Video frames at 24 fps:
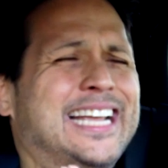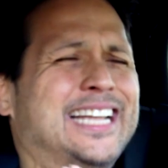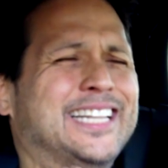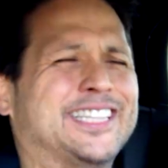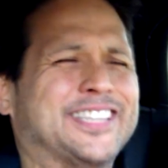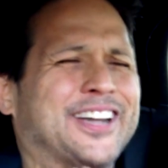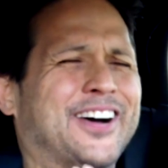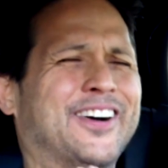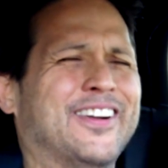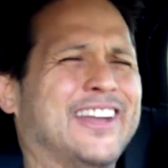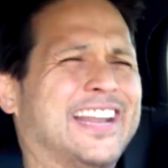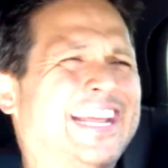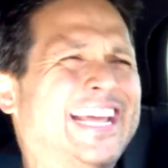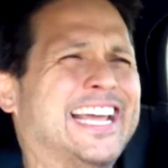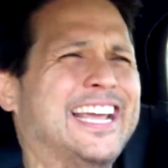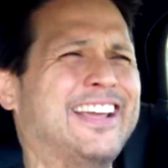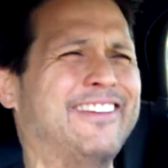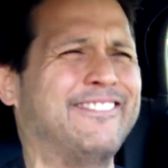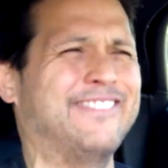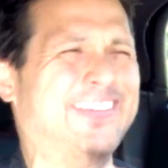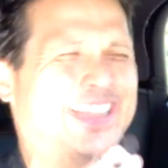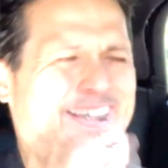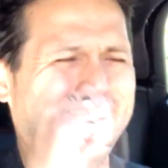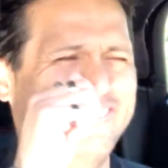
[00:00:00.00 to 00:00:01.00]
don't
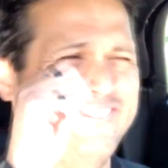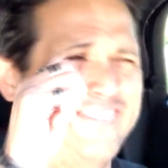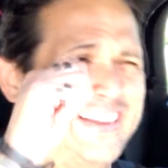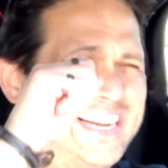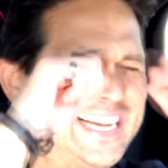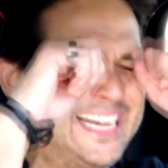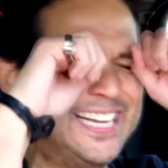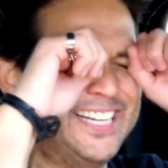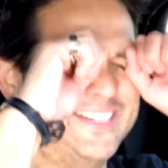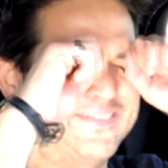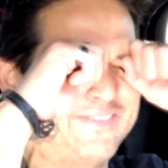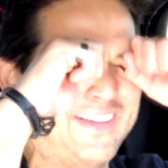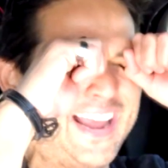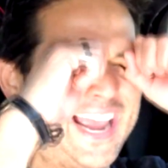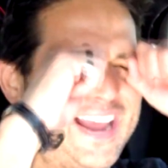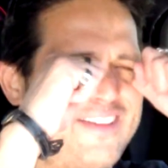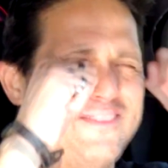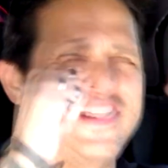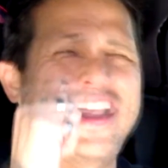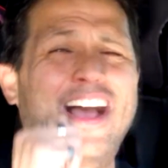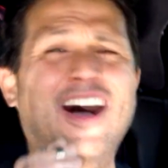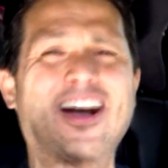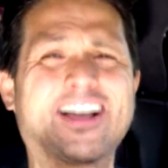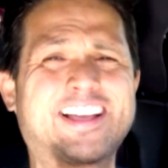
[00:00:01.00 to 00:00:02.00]
leave me, please
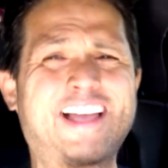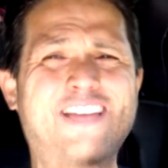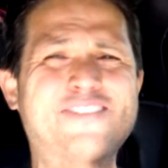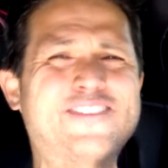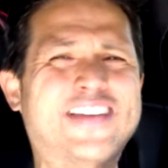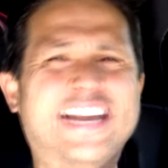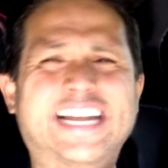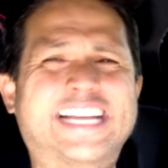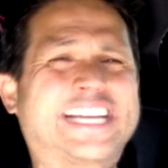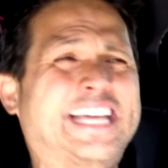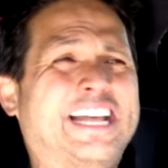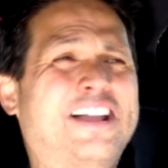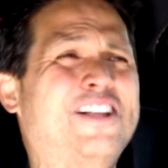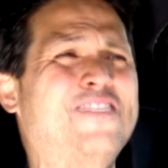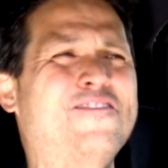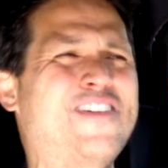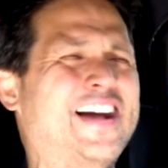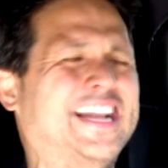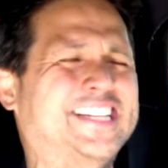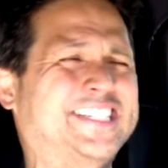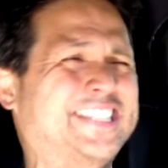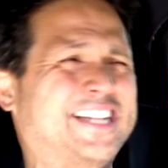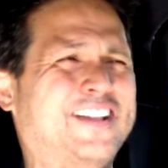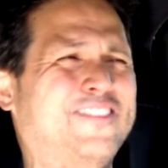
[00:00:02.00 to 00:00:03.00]
baby, I'm gonna kill
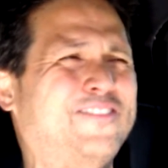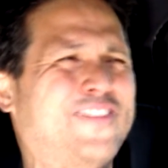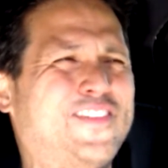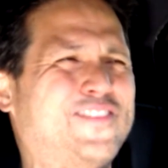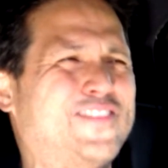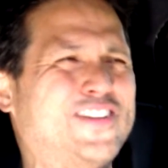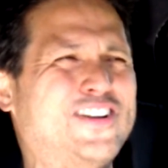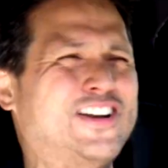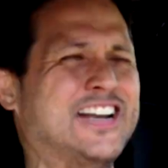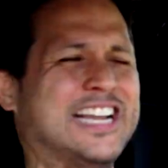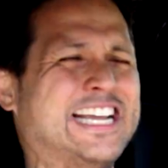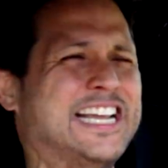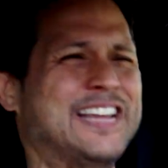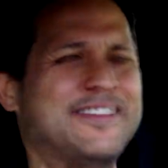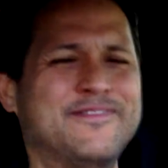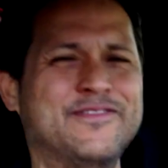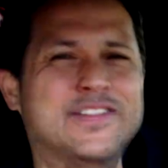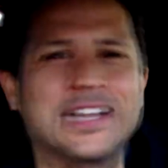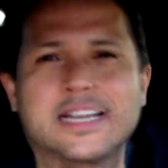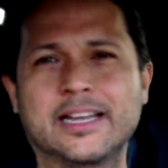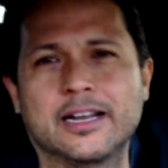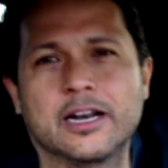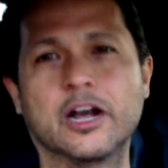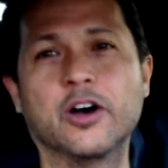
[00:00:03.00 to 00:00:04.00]
myself if you leave
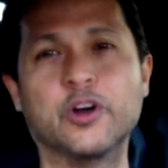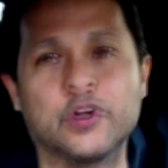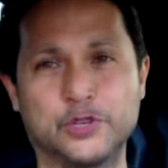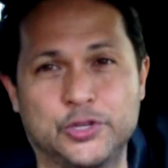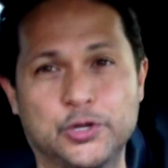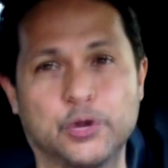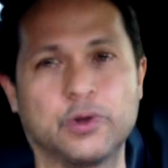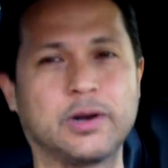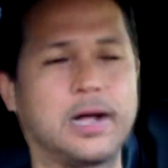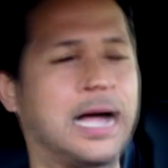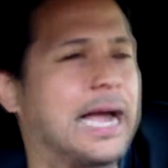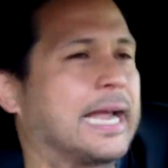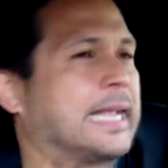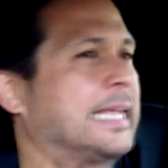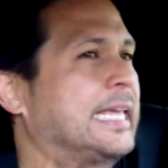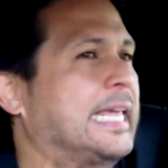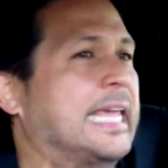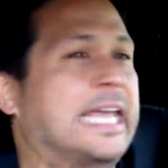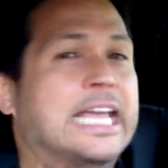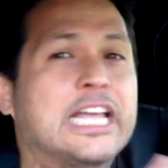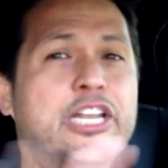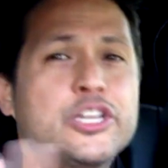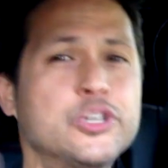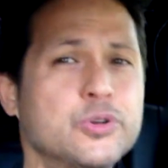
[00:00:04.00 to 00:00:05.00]
me, you know, and dude, I
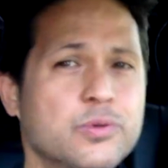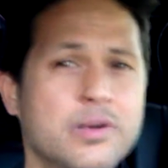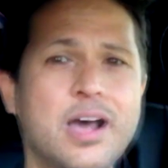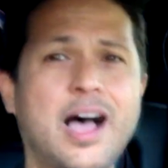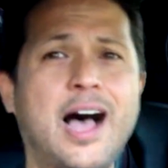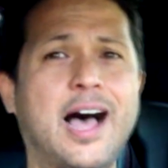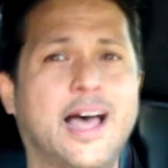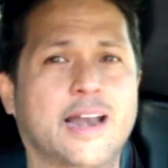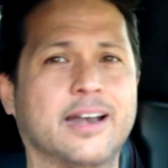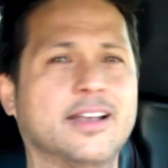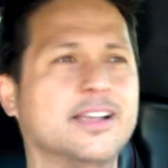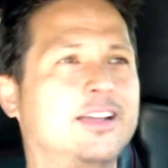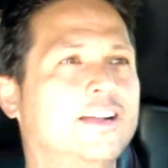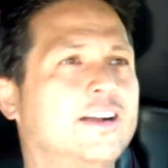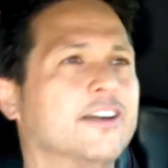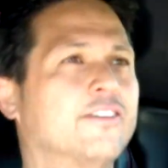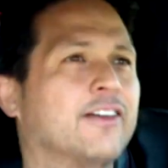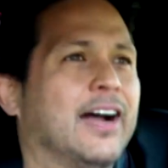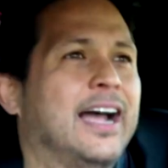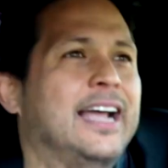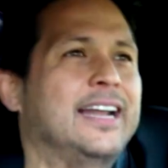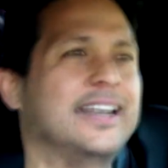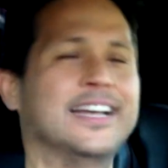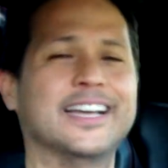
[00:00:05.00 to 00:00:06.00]
kid you not,
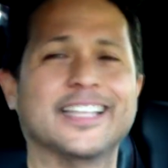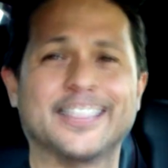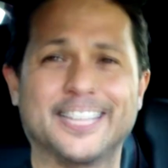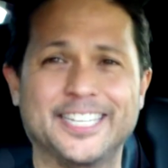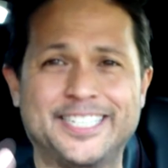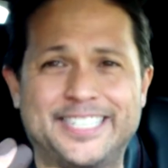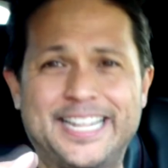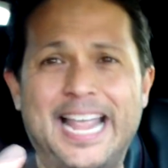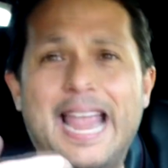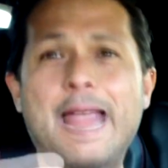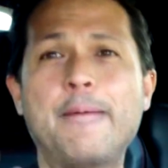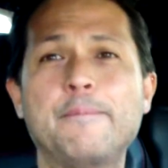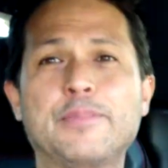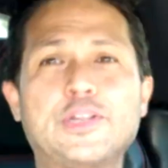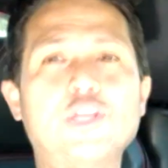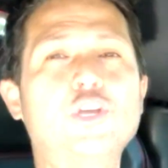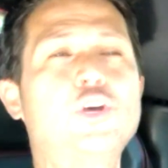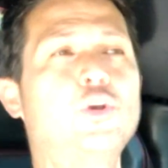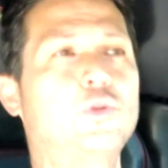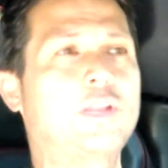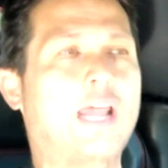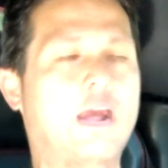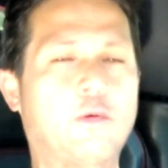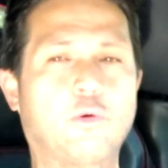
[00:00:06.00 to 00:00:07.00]
right? The same
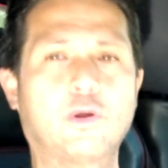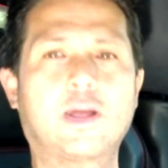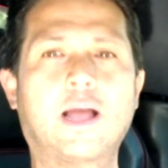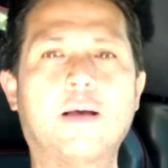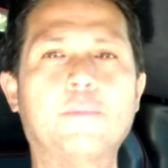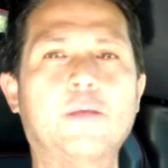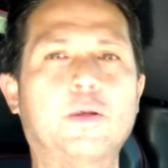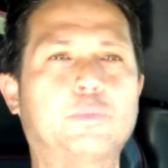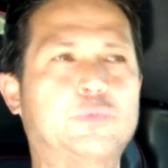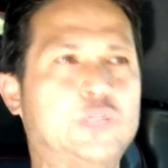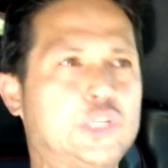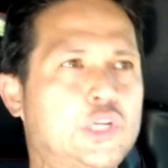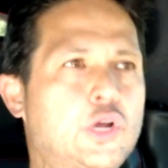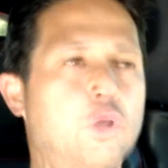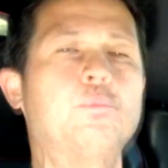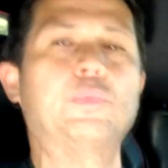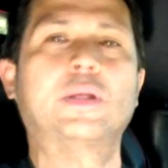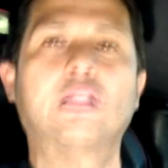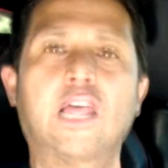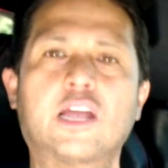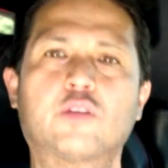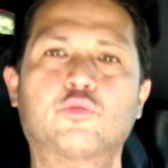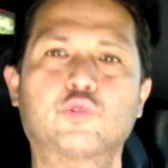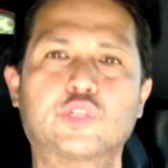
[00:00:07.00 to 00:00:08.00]
dude that will come up to you and
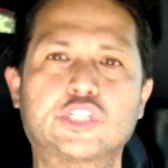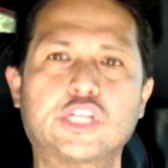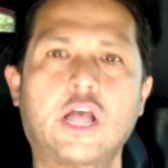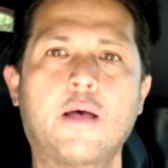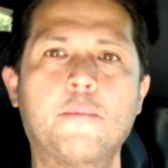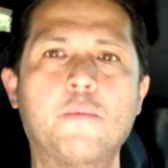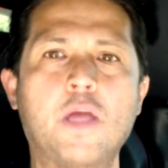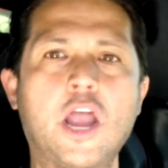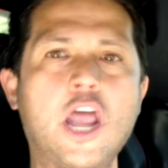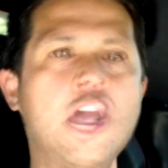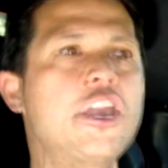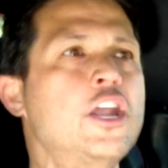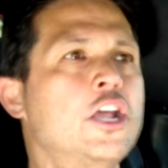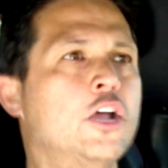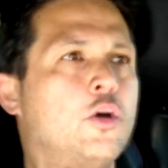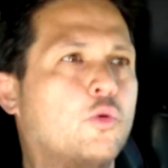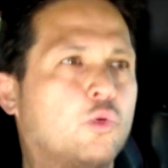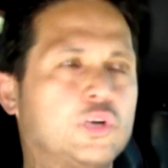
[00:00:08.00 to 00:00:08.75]
be like, what's up, man?